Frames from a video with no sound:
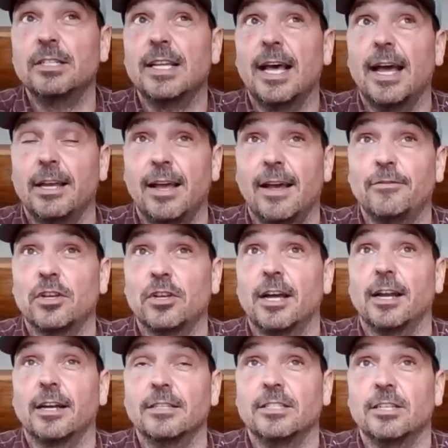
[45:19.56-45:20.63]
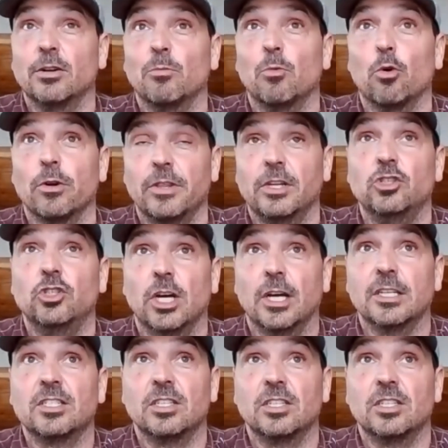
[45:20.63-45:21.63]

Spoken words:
that you have to kind of consider more than just